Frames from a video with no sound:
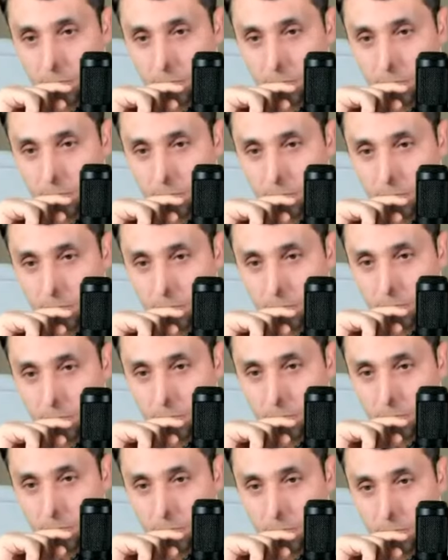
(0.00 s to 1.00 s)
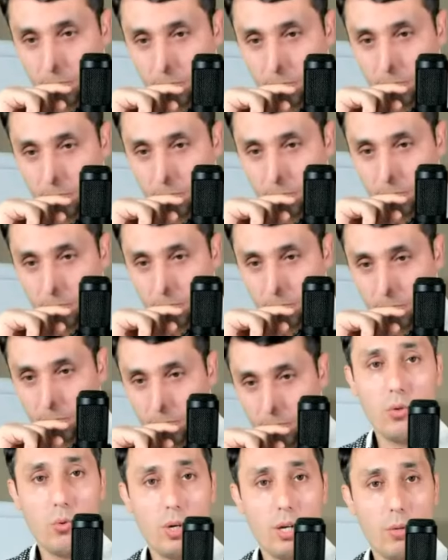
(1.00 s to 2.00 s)
And again, there is a video,
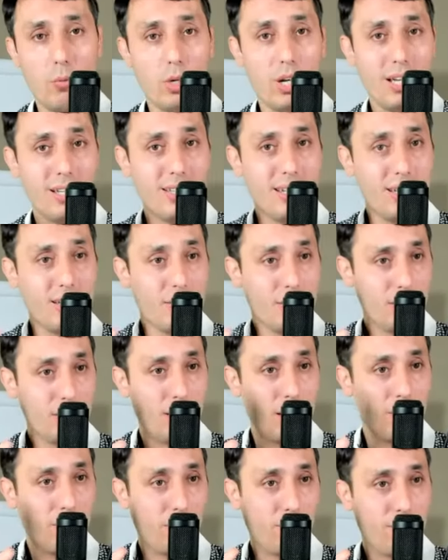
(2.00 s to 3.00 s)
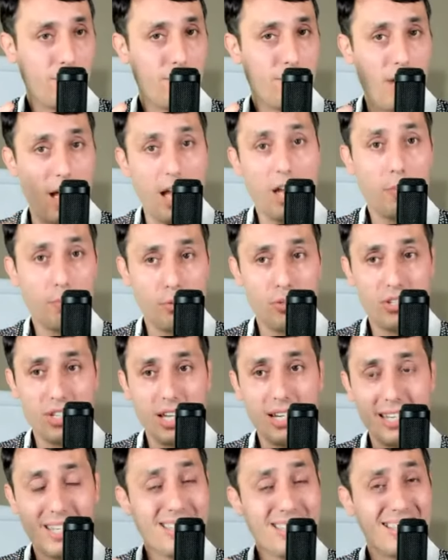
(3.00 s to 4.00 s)
by the way, when I say like
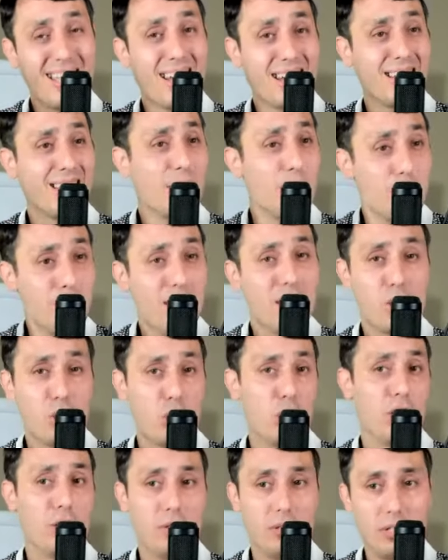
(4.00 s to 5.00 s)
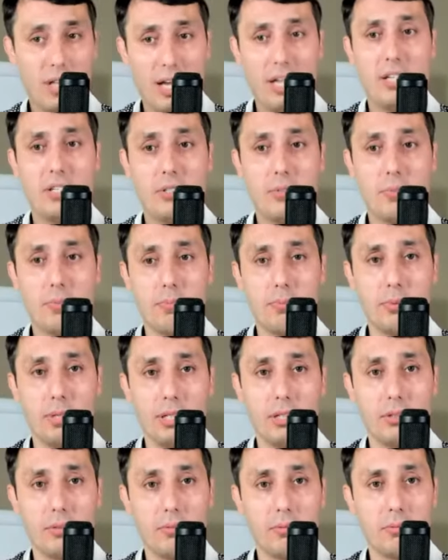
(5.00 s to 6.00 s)
5%, it's not a commission. Guys,
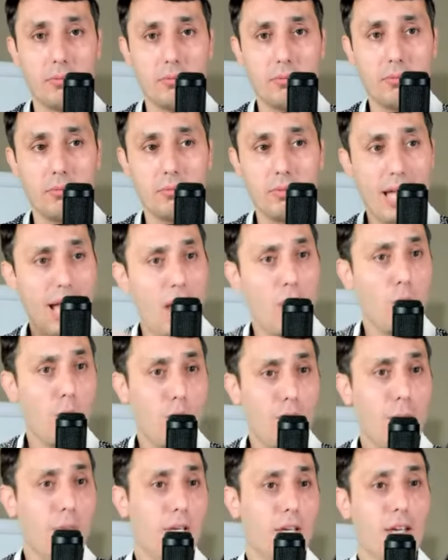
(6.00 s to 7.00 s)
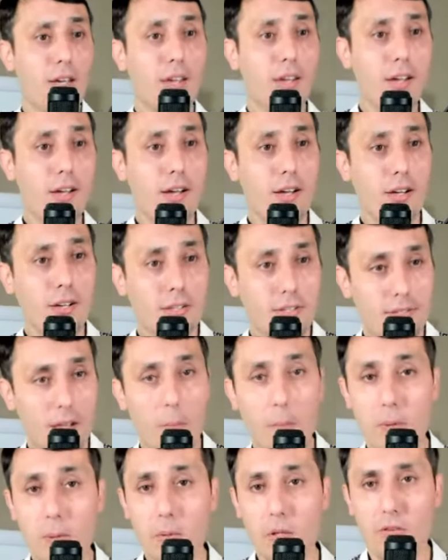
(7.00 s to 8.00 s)
like now maybe
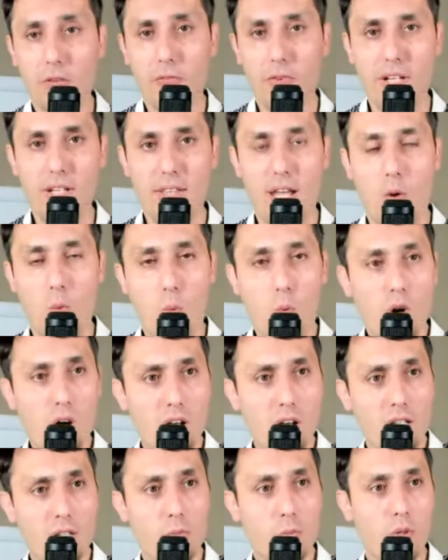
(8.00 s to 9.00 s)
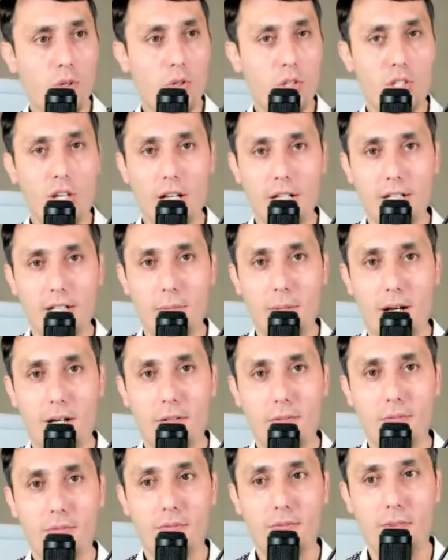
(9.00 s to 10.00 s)
some people are freaked out. What? What are you talking
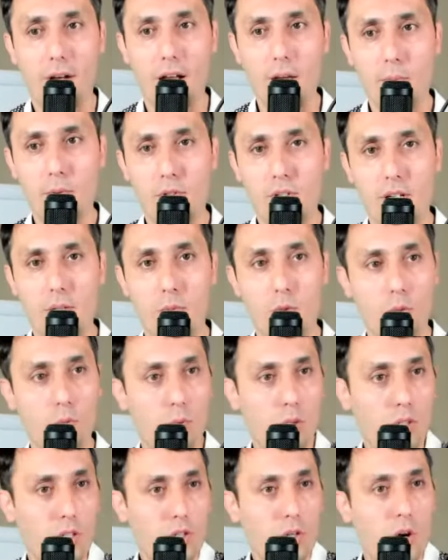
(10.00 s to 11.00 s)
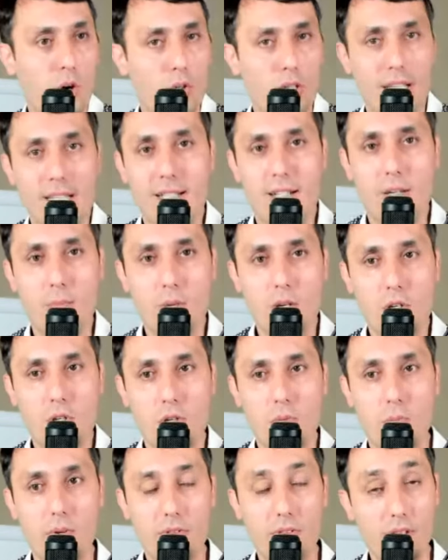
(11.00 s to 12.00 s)
about? 5%? Well, we know it's
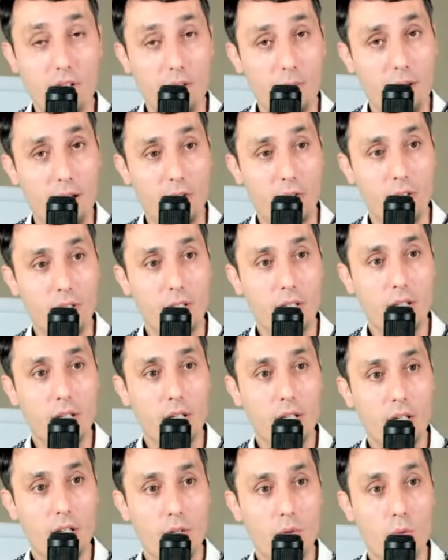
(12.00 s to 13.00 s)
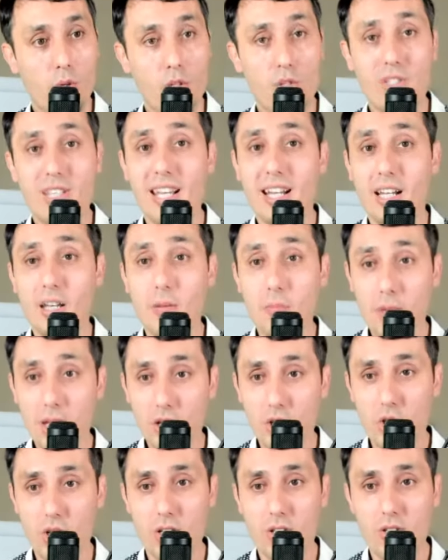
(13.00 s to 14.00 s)
commission, but think about when you say
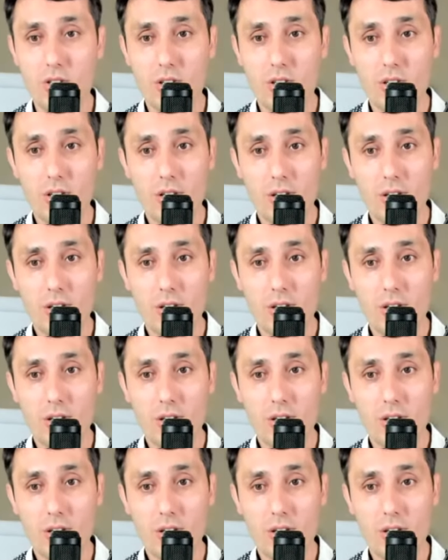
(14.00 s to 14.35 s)
commissions,